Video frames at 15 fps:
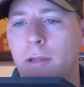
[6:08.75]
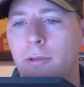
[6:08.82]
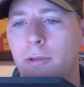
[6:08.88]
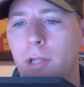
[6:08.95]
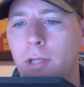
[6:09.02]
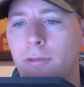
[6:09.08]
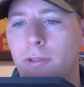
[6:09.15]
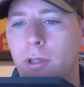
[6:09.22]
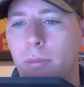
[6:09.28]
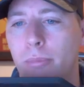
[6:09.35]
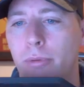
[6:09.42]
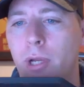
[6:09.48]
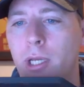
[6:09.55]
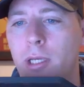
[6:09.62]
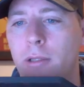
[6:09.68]
until I see a
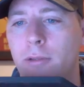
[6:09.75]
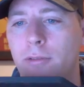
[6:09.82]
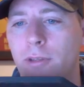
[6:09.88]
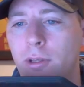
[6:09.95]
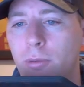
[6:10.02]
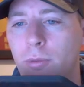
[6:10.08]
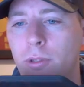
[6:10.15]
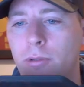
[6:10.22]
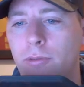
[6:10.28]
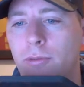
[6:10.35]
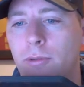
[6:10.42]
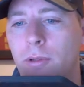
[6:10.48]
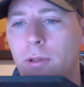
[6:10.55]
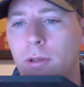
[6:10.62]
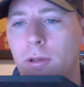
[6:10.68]
break in the sequence,
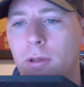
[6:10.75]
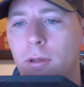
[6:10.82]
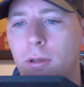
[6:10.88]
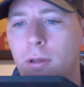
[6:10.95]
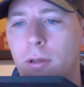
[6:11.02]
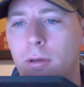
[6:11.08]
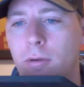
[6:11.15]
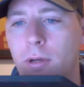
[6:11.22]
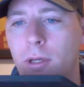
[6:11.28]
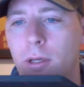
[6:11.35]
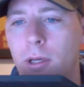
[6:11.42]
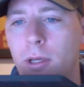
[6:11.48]
right?